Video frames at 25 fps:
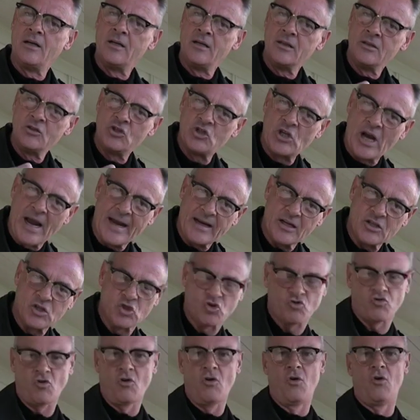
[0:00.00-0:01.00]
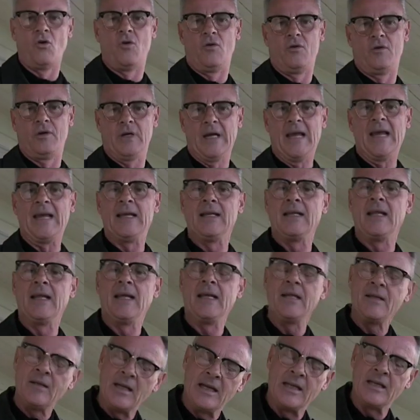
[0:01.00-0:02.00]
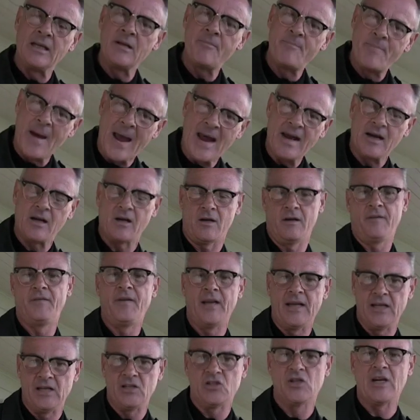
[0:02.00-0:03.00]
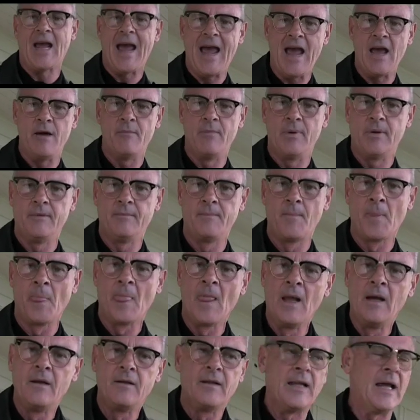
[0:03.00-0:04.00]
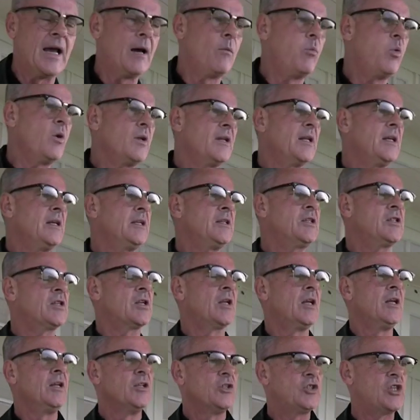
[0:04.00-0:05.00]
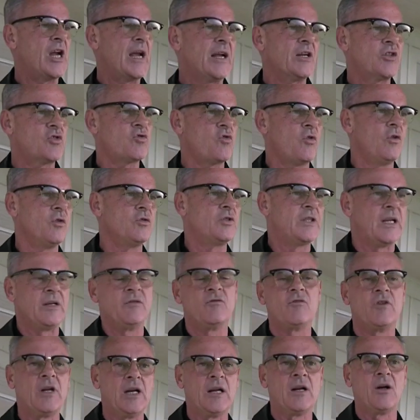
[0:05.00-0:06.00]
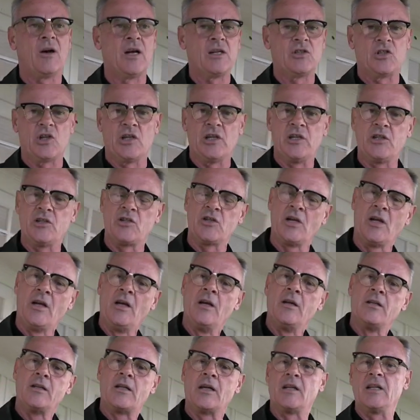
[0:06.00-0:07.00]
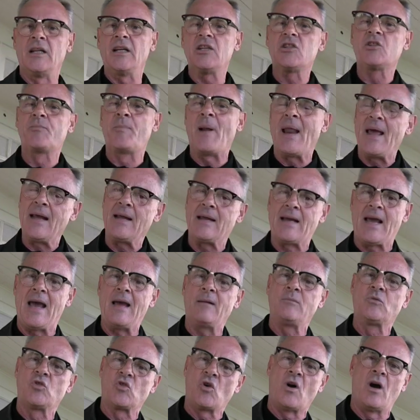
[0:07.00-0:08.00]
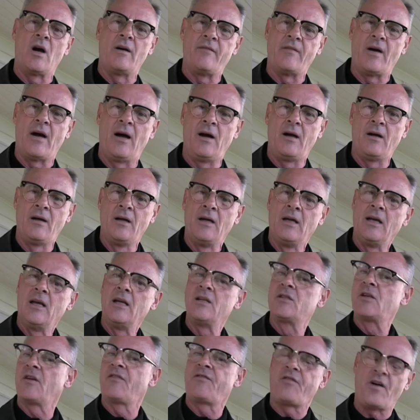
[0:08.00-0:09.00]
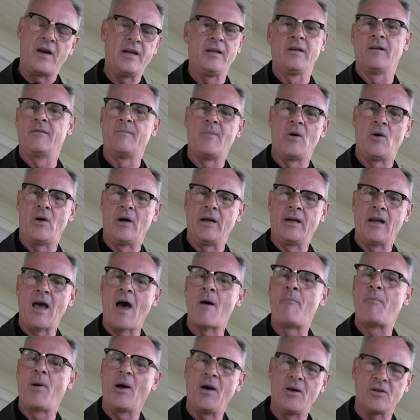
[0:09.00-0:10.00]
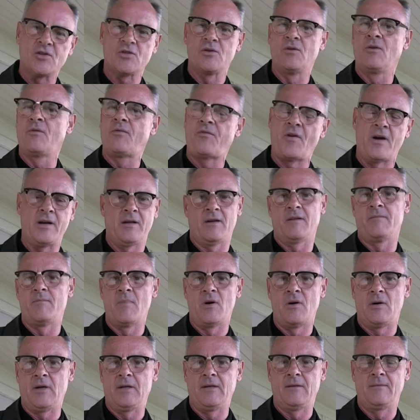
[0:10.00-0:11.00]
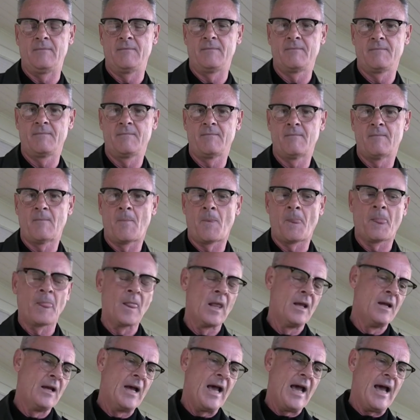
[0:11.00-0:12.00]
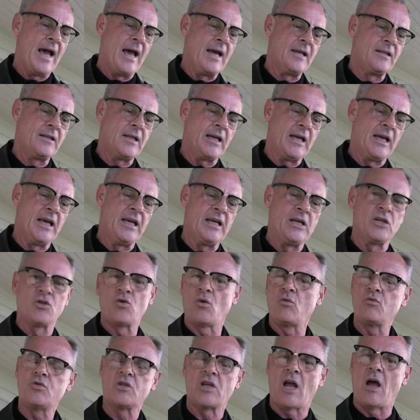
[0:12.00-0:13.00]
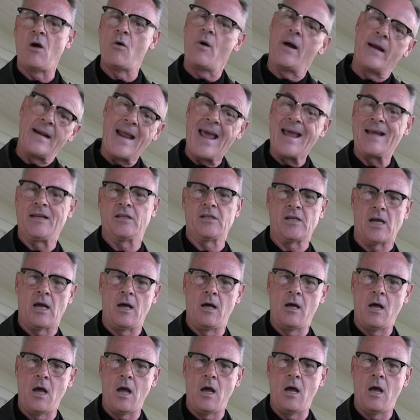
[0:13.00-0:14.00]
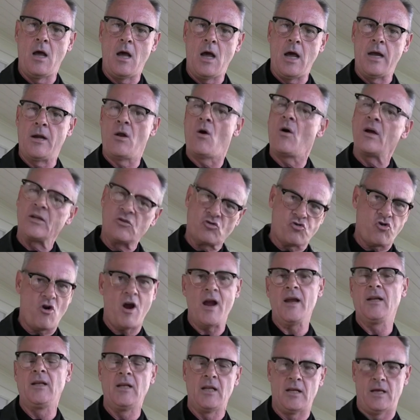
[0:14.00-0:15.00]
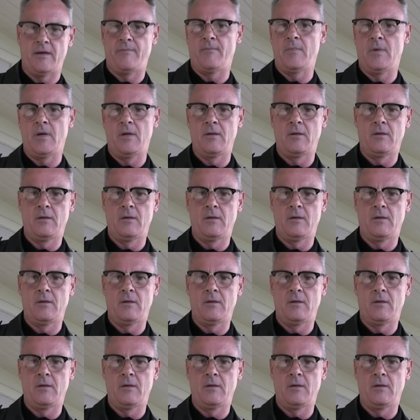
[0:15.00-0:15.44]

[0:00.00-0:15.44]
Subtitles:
Jack Straw in the back of his cab. Now what these Jack Straw didn't realise is that this black cab driver is a friend of mine, a personal friend of mine. And he's also an actor. And I trained him